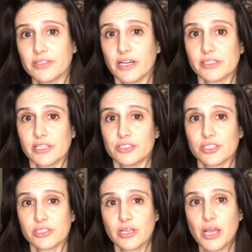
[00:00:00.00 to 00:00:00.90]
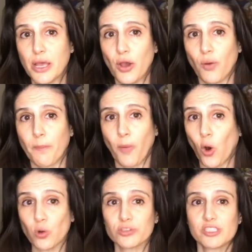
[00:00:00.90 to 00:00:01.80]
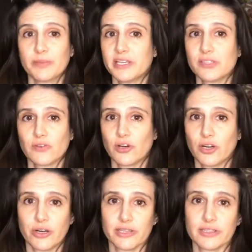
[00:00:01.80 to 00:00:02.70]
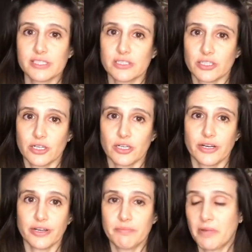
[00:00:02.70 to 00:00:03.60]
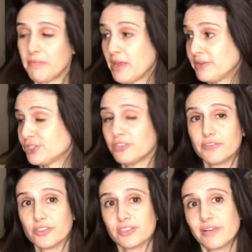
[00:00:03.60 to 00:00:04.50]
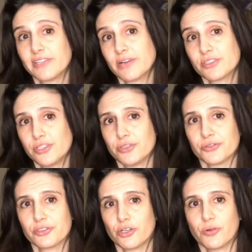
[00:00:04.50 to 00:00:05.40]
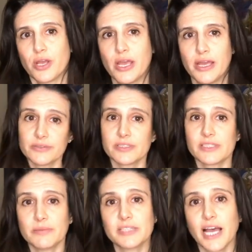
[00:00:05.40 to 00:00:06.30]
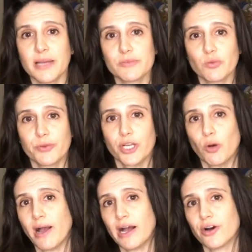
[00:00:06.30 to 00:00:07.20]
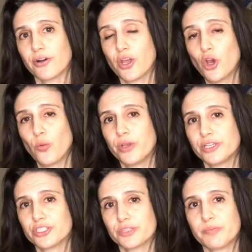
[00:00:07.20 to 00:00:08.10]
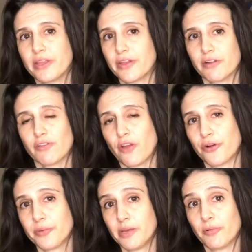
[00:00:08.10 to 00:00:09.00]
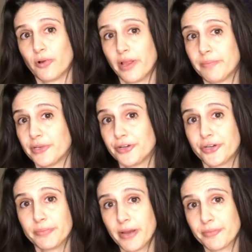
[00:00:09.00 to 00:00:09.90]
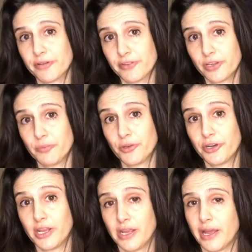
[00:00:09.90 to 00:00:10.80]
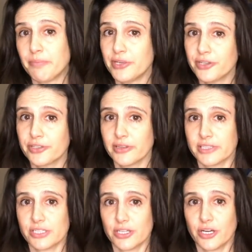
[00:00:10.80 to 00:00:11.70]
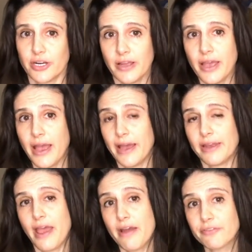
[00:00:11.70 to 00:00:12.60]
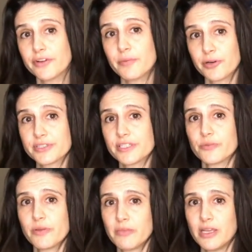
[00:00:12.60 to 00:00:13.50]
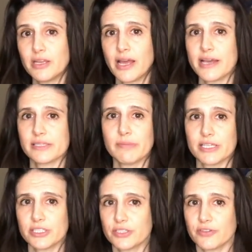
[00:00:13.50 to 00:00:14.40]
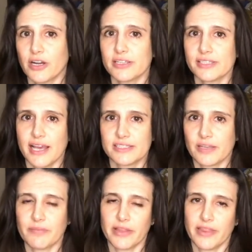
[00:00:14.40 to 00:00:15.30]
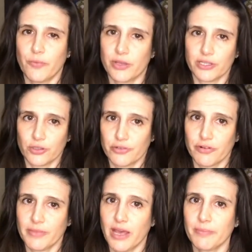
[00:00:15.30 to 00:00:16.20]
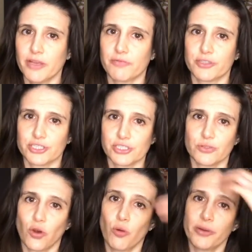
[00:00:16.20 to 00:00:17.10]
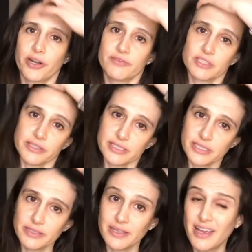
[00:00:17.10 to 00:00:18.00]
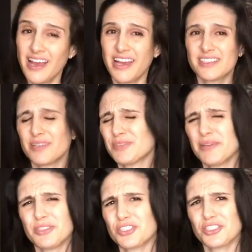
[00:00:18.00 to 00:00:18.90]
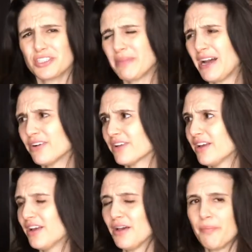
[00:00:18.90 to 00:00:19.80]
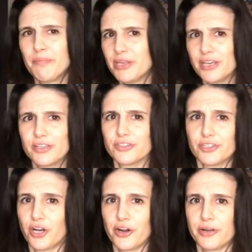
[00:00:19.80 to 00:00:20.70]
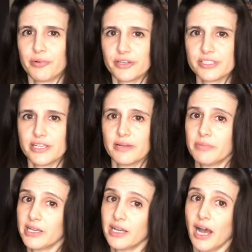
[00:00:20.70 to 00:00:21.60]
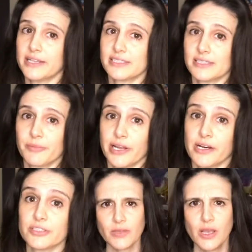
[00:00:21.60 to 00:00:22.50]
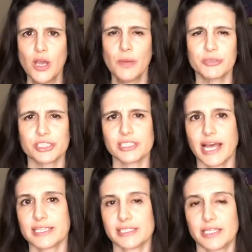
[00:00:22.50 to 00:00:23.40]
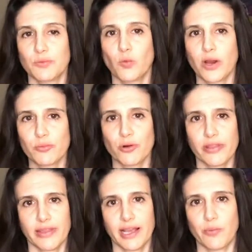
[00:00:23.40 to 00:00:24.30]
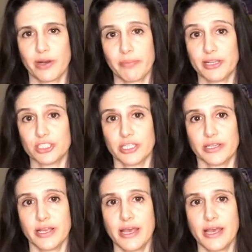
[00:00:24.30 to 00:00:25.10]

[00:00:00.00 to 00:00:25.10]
us and just hold space for her and listen to her, and maybe she feels left out too. So sometimes when we go out, we could just be there for other people and be a good member of the community and be a good listener. And every person we meet has a message for us, has something that we can learn from them if we're just open enough to listen. And sometimes it's just about being a good-hearted person and being kind to someone else. But just lastly, one more thing I want to mention